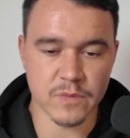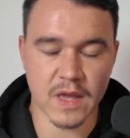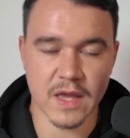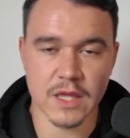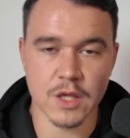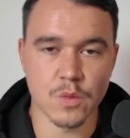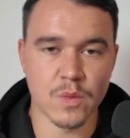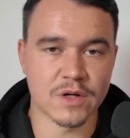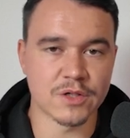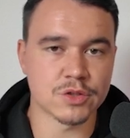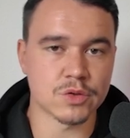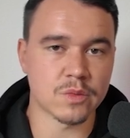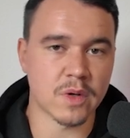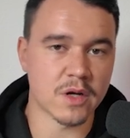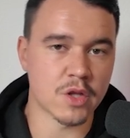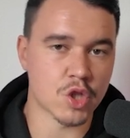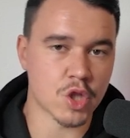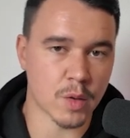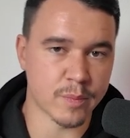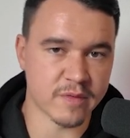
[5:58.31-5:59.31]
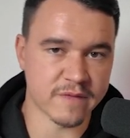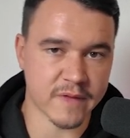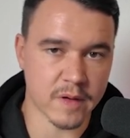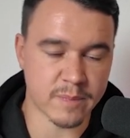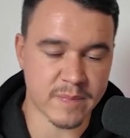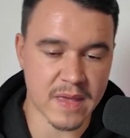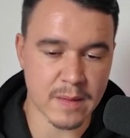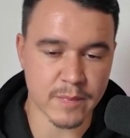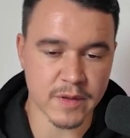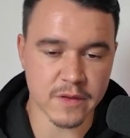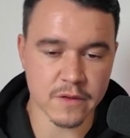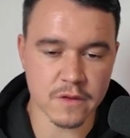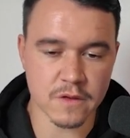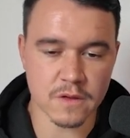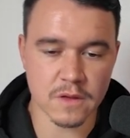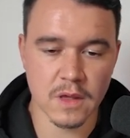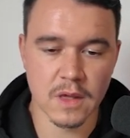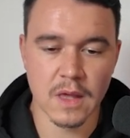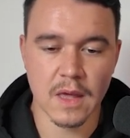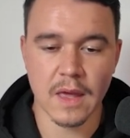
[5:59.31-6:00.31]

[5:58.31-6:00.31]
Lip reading: and you want to run Shopify payments